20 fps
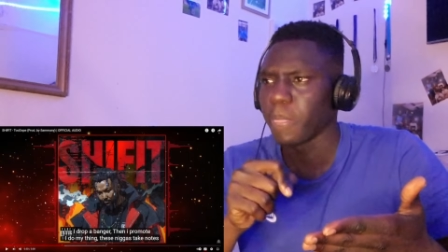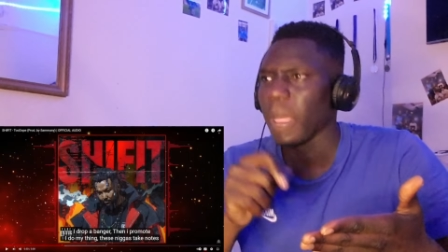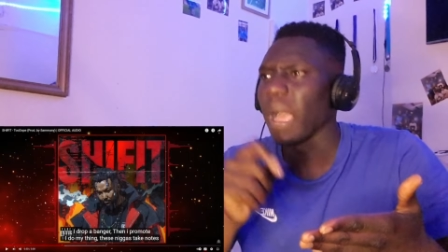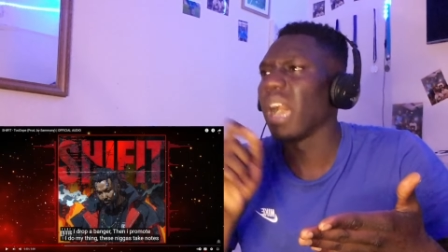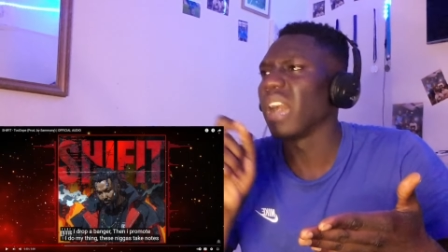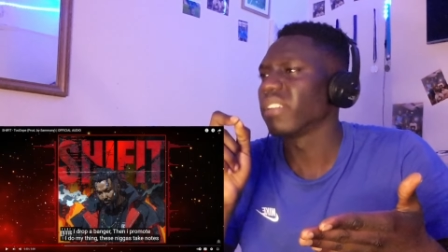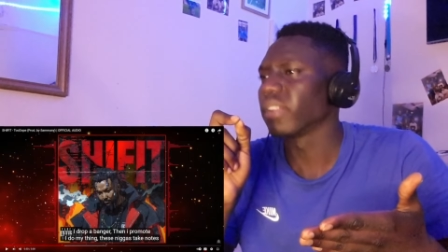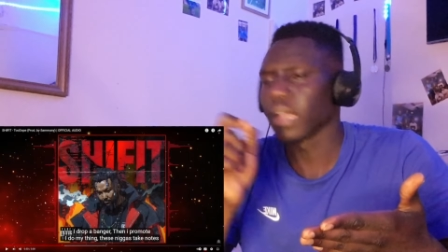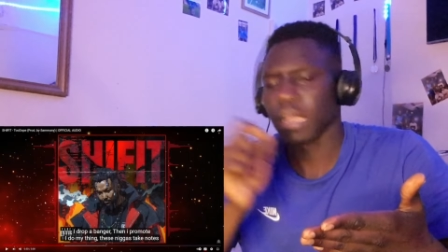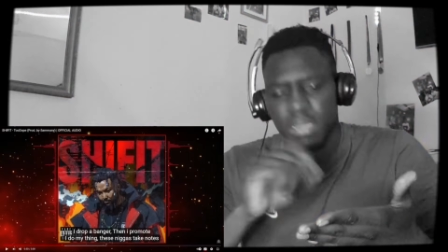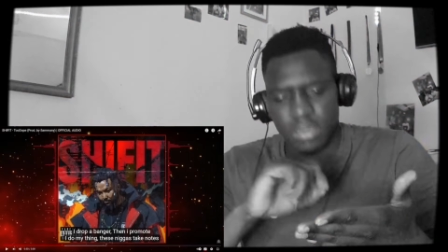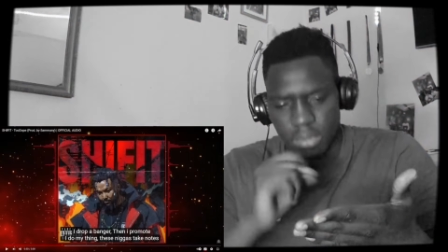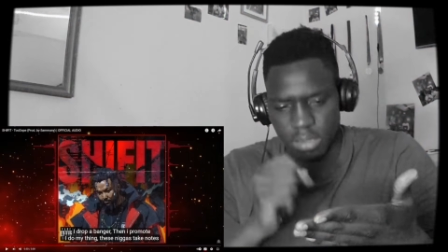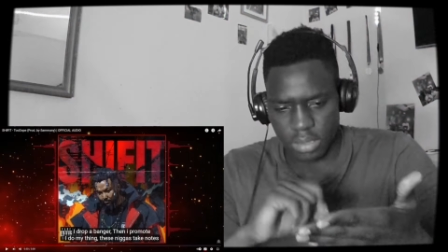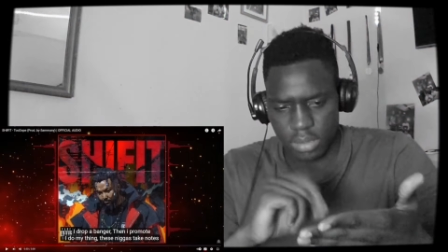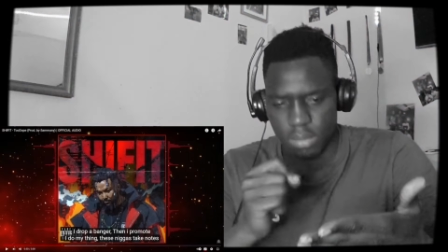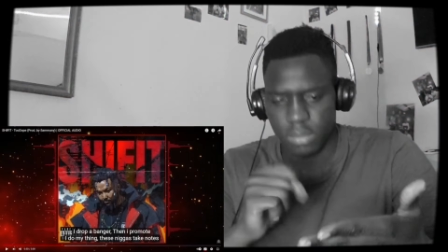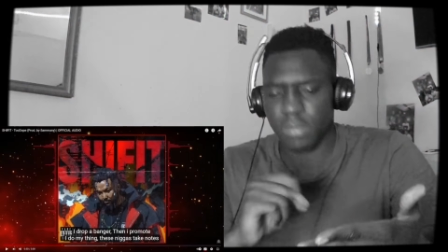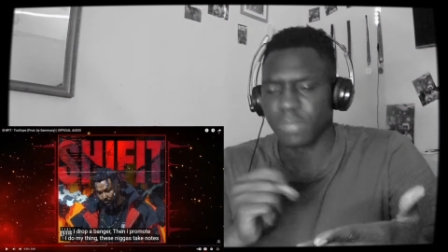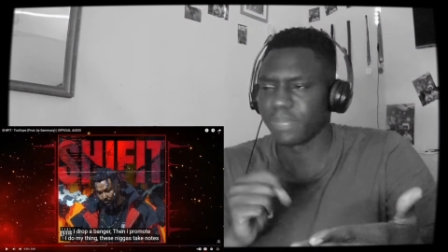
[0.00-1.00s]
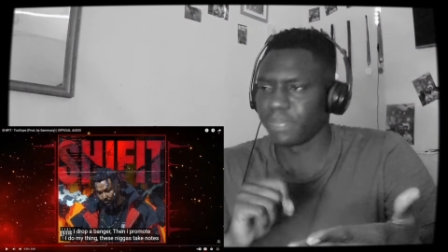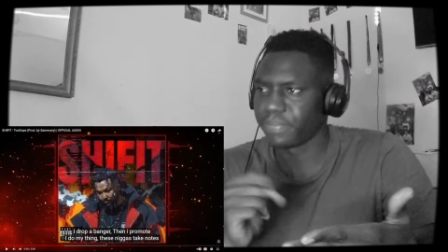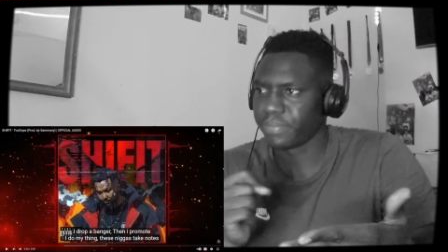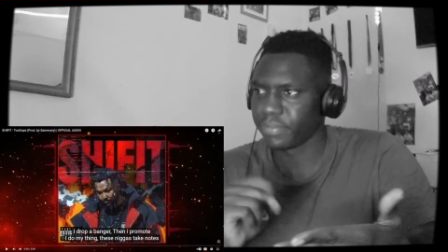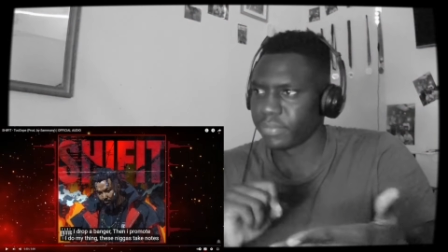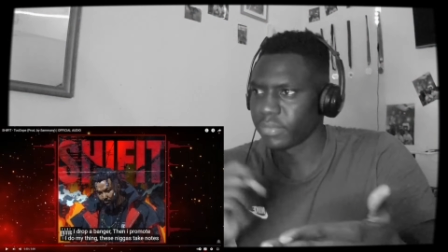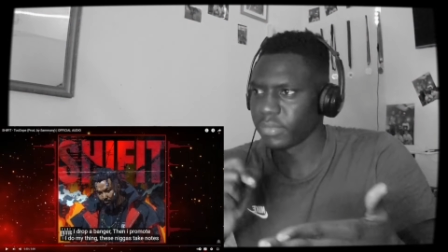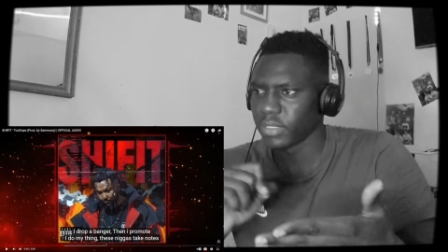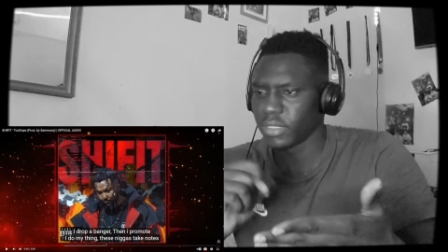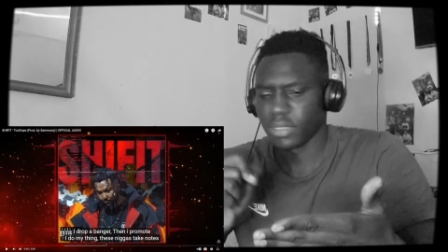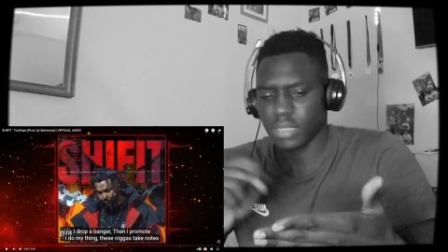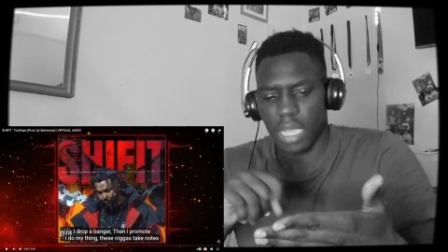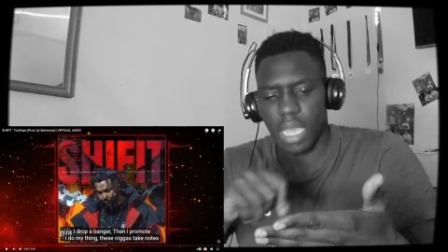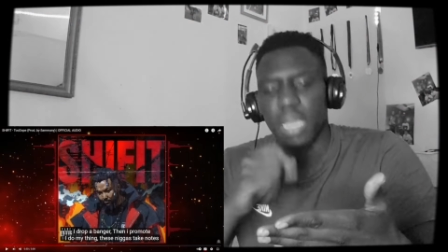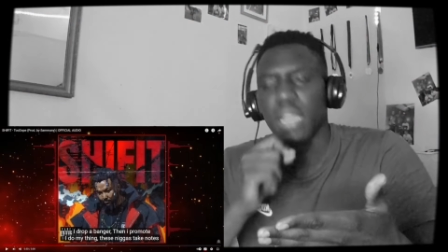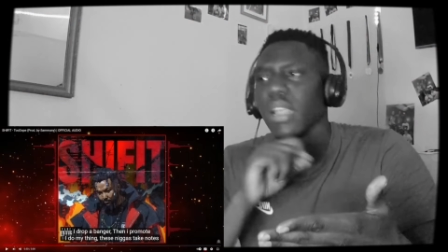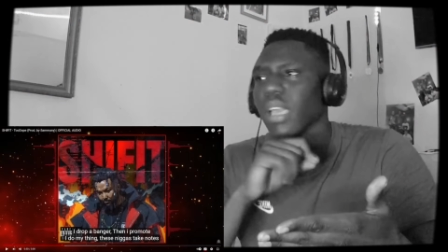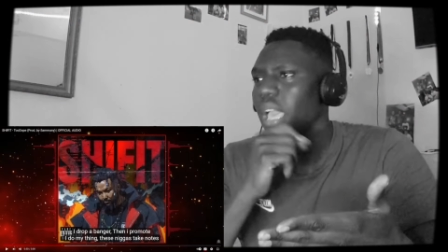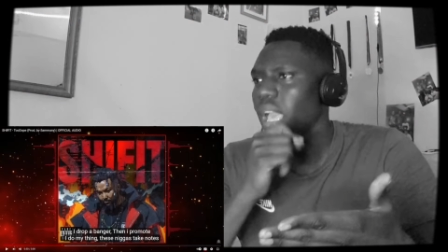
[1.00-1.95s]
Hell nah.